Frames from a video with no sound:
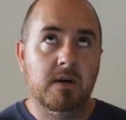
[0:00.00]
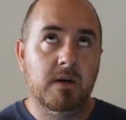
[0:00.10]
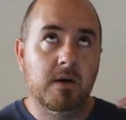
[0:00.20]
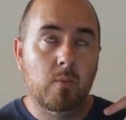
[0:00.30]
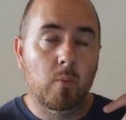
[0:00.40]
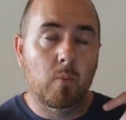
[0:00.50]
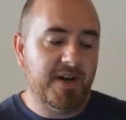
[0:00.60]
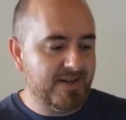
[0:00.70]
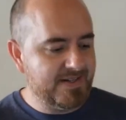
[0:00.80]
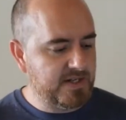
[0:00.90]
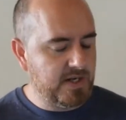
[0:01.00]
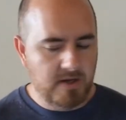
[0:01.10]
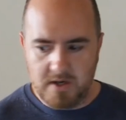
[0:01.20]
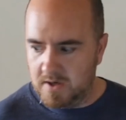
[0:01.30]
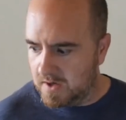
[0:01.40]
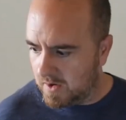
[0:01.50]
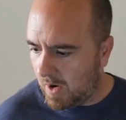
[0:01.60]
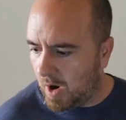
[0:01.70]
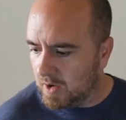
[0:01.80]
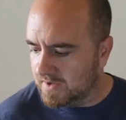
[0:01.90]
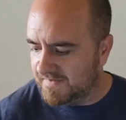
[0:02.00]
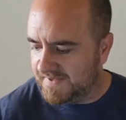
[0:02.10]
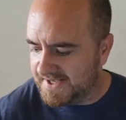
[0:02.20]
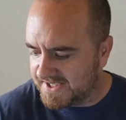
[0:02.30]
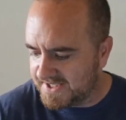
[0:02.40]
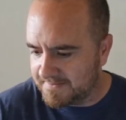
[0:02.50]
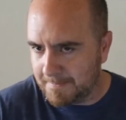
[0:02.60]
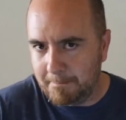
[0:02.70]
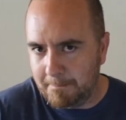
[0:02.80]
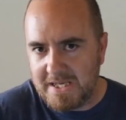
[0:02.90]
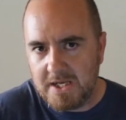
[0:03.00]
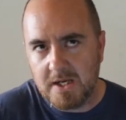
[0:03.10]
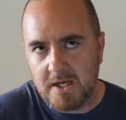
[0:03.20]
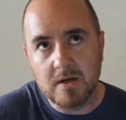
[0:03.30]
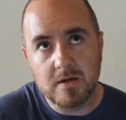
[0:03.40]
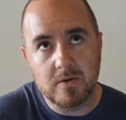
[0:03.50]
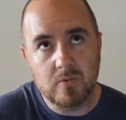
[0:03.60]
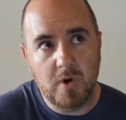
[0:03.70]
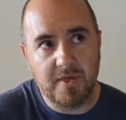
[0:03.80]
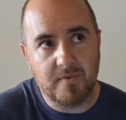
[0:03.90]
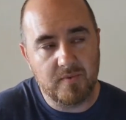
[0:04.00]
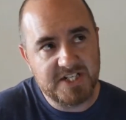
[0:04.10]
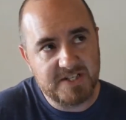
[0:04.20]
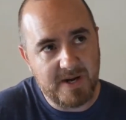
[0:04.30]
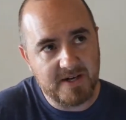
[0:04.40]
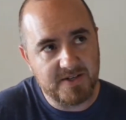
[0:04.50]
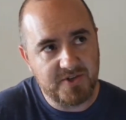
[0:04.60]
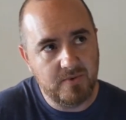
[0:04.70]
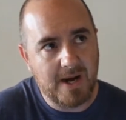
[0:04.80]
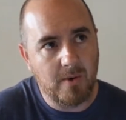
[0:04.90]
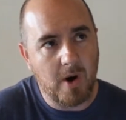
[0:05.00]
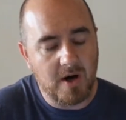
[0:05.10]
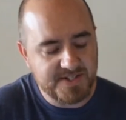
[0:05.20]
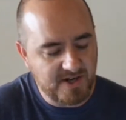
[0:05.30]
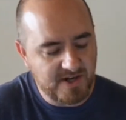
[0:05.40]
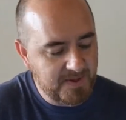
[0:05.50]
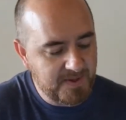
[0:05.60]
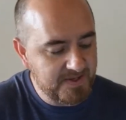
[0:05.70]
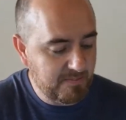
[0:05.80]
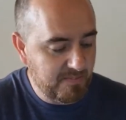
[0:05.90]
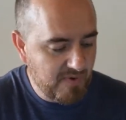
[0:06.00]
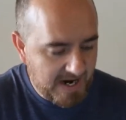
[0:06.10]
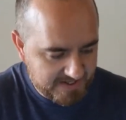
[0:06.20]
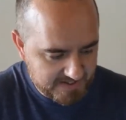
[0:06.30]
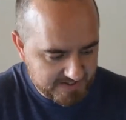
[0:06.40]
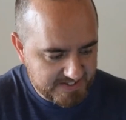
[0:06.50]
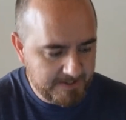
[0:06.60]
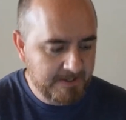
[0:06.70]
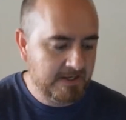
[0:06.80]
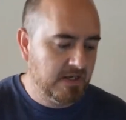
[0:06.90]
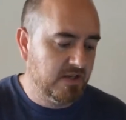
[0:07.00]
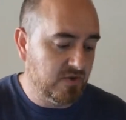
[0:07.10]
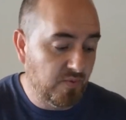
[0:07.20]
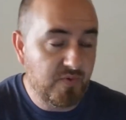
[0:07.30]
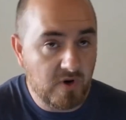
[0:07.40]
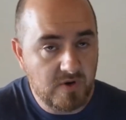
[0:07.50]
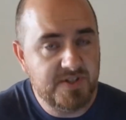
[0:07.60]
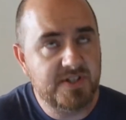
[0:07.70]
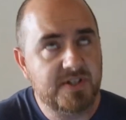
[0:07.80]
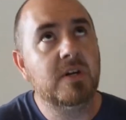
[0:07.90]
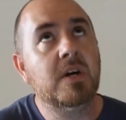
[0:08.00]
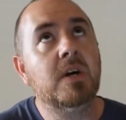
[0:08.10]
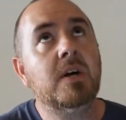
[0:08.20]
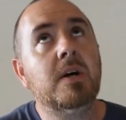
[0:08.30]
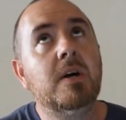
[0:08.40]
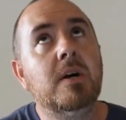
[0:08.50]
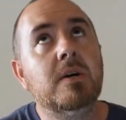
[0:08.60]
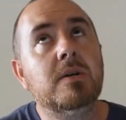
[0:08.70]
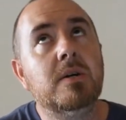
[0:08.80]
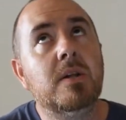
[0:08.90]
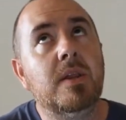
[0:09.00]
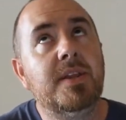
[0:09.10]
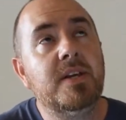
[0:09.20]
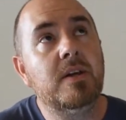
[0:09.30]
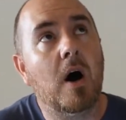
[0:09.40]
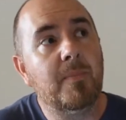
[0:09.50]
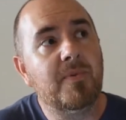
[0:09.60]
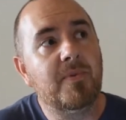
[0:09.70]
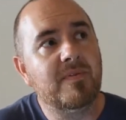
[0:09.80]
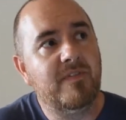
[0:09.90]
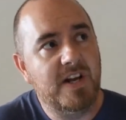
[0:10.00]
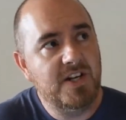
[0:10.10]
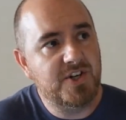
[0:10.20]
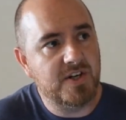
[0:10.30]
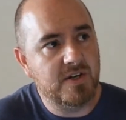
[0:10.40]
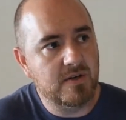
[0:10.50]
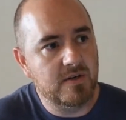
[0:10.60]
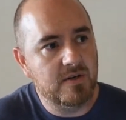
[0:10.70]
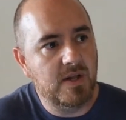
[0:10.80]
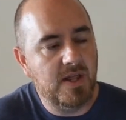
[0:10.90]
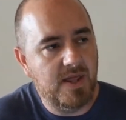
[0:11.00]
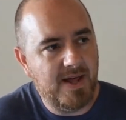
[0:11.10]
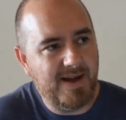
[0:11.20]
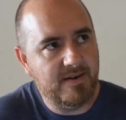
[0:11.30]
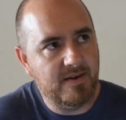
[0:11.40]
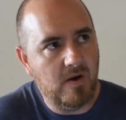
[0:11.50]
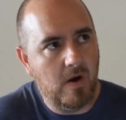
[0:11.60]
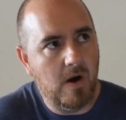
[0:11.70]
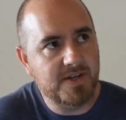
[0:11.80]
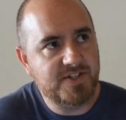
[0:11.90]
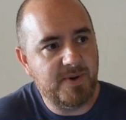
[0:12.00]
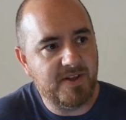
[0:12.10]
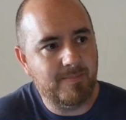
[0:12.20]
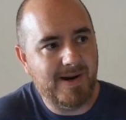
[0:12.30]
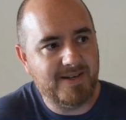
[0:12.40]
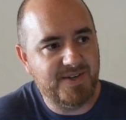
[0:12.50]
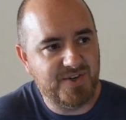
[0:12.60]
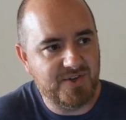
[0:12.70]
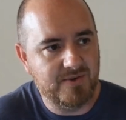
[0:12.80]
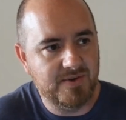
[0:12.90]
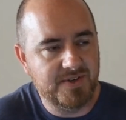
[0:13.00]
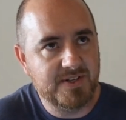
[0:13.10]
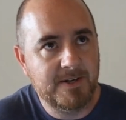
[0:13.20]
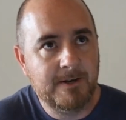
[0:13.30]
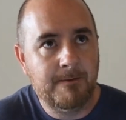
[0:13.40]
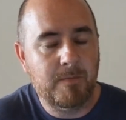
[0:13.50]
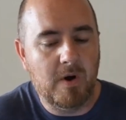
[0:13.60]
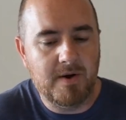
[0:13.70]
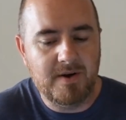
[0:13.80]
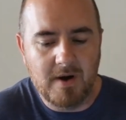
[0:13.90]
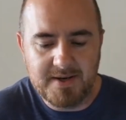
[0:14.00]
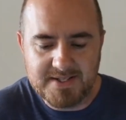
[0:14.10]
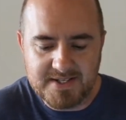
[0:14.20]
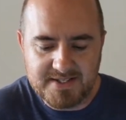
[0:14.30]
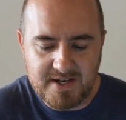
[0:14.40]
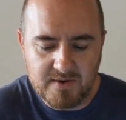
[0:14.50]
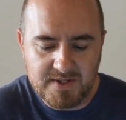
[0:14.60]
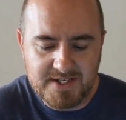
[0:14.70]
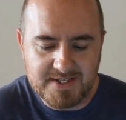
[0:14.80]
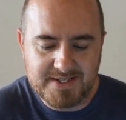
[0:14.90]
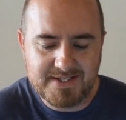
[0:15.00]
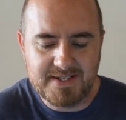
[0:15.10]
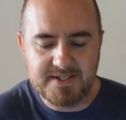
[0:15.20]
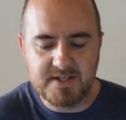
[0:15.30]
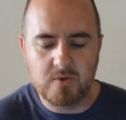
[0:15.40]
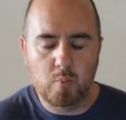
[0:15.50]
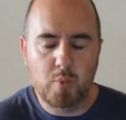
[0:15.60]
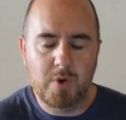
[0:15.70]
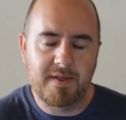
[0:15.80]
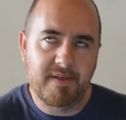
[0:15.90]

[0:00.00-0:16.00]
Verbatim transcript: what does all of this mean with respect to how osteopathy is practiced? So first, the observation that osteopathic practitioners are not necessarily consistent with